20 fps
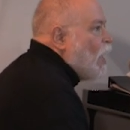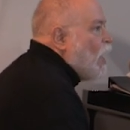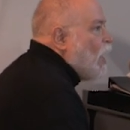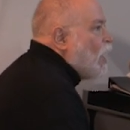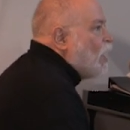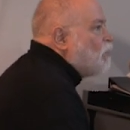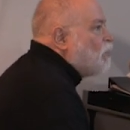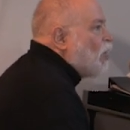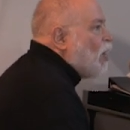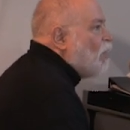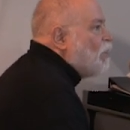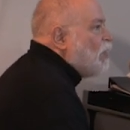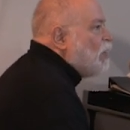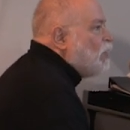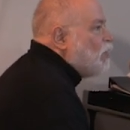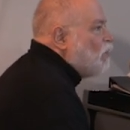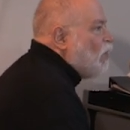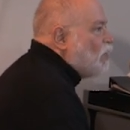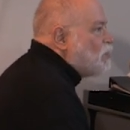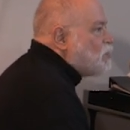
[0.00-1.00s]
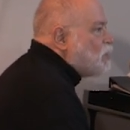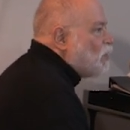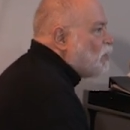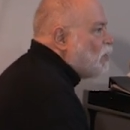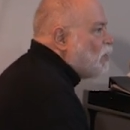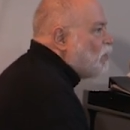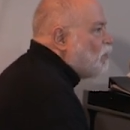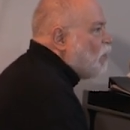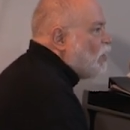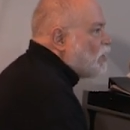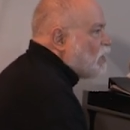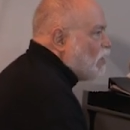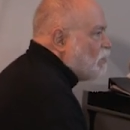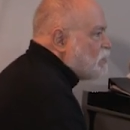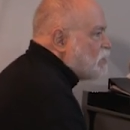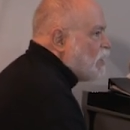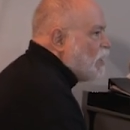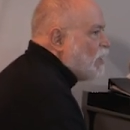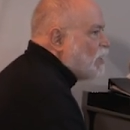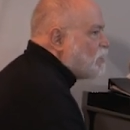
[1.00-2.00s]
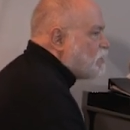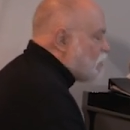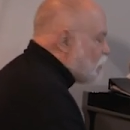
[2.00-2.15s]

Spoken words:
And probably you've also heard what comes next.